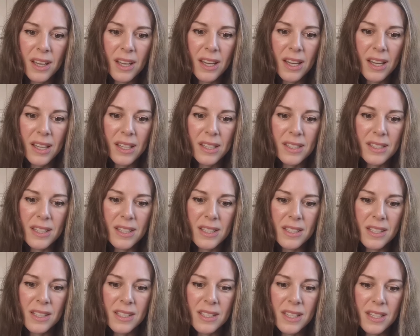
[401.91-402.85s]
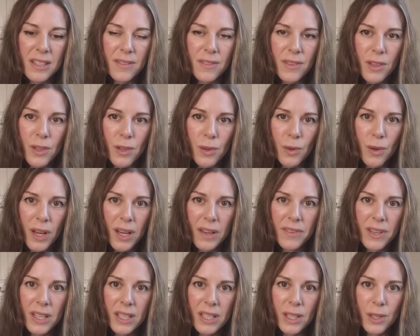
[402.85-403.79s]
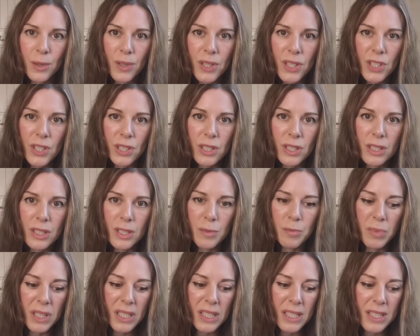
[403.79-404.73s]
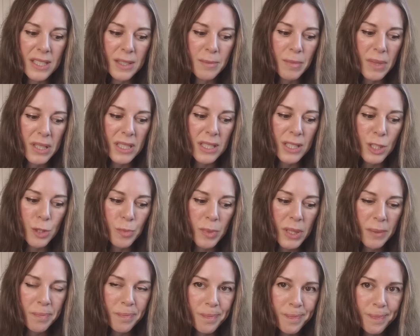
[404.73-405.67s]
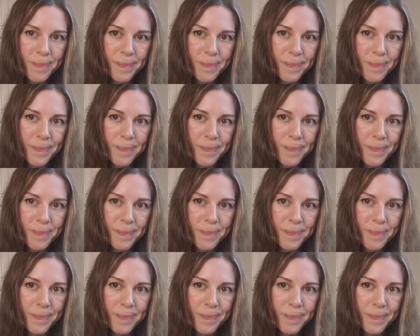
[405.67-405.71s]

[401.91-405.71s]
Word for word: And as I said, if you have any questions, please message me.